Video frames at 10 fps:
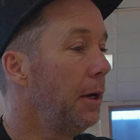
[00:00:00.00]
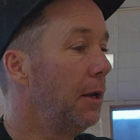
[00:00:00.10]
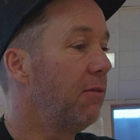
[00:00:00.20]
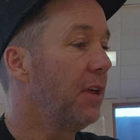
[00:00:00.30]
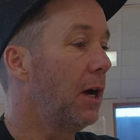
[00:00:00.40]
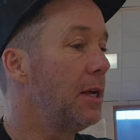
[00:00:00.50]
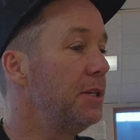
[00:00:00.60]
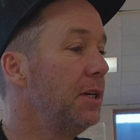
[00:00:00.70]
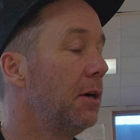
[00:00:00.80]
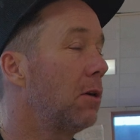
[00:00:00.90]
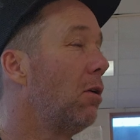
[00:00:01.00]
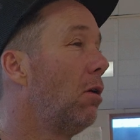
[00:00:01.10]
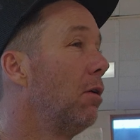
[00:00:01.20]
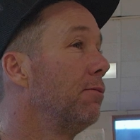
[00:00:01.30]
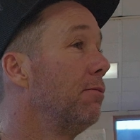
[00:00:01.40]
And if the idea
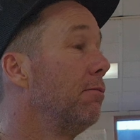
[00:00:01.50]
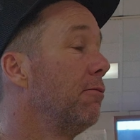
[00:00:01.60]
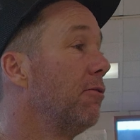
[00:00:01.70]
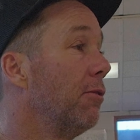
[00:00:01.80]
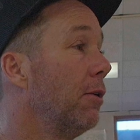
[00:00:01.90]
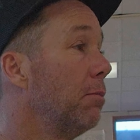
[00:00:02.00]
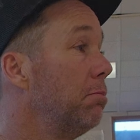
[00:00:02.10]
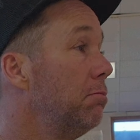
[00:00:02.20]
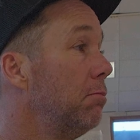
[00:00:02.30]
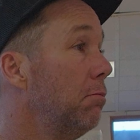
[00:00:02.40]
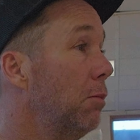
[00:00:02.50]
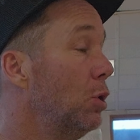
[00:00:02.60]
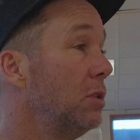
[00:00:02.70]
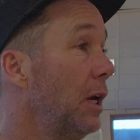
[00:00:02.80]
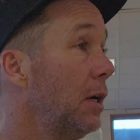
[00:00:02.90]
called for
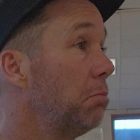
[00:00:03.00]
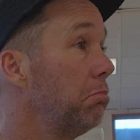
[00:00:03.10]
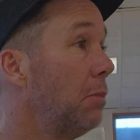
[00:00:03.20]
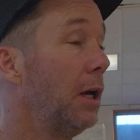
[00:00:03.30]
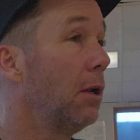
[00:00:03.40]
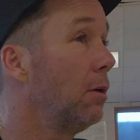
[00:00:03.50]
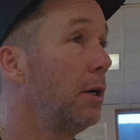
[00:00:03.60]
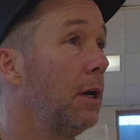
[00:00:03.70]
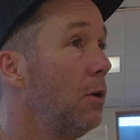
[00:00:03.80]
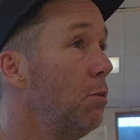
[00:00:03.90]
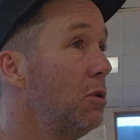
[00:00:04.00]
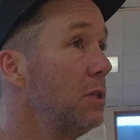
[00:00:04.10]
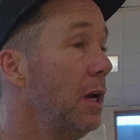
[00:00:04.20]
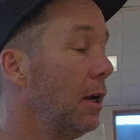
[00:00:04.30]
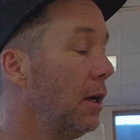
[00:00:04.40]
mosaic, I learned how to do mosaic.